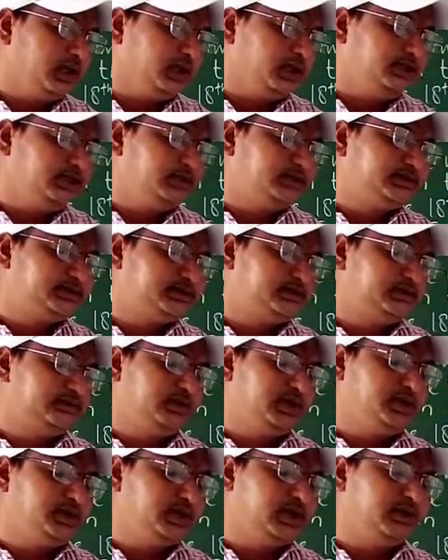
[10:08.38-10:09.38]
this
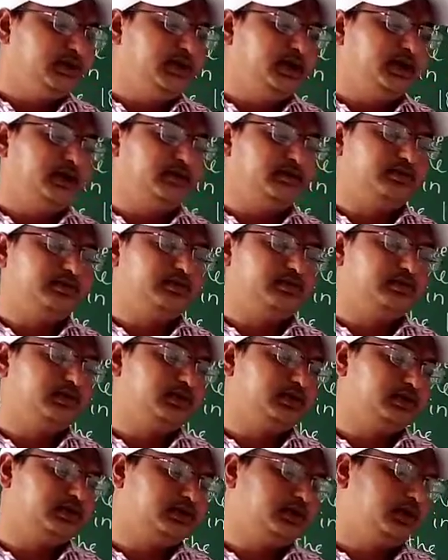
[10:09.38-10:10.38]
major event
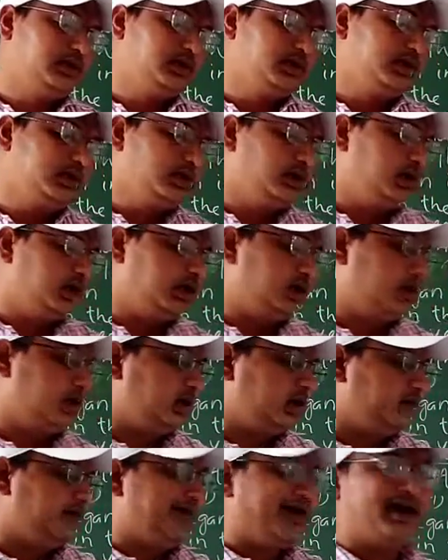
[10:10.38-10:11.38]

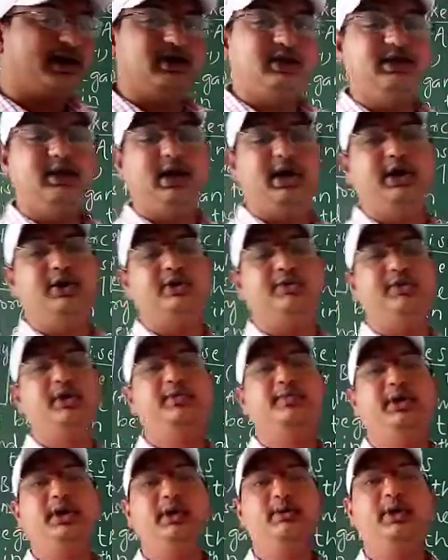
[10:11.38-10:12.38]
marked the end of the
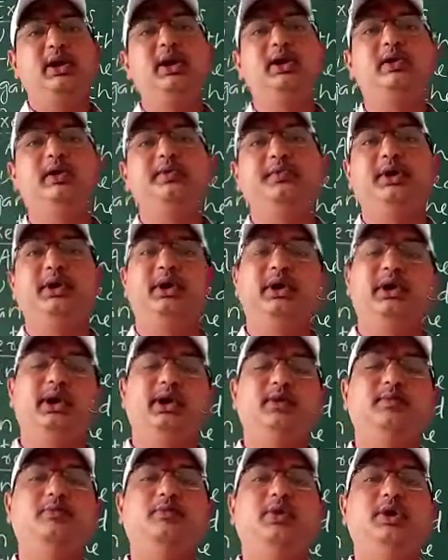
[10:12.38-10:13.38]
medieval period
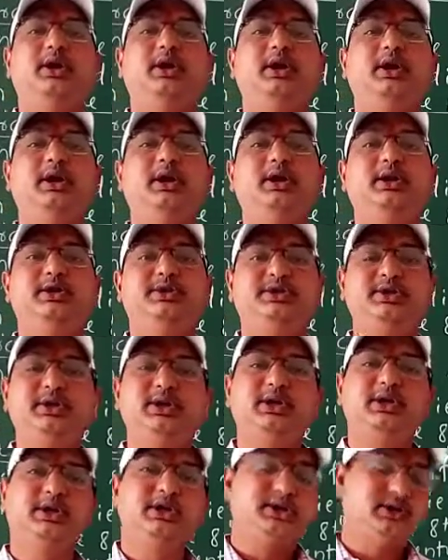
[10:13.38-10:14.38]
and modern Indian history
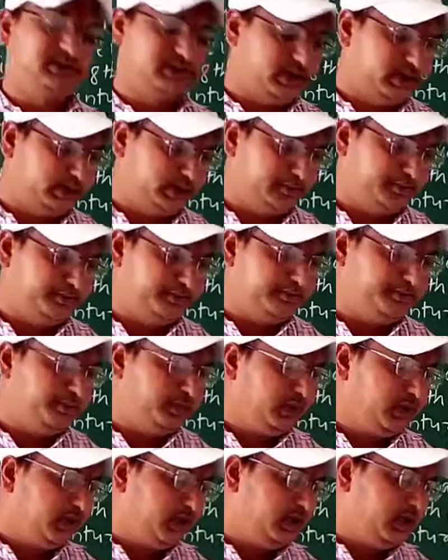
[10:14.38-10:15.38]
started.
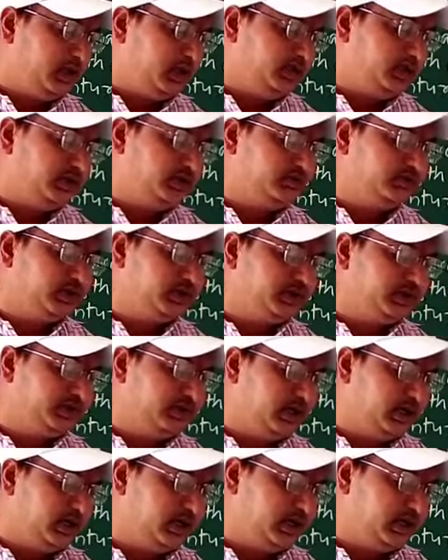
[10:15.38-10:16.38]
Then students,
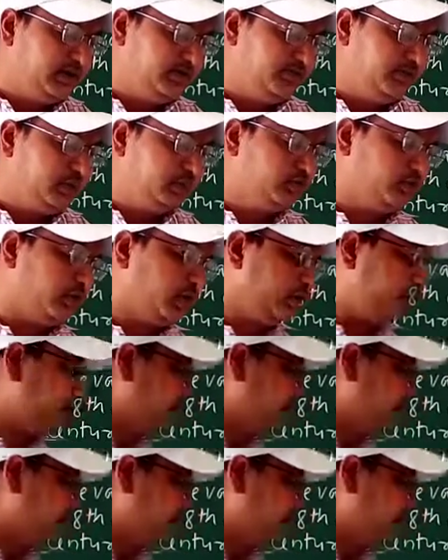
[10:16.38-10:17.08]
the fourth one.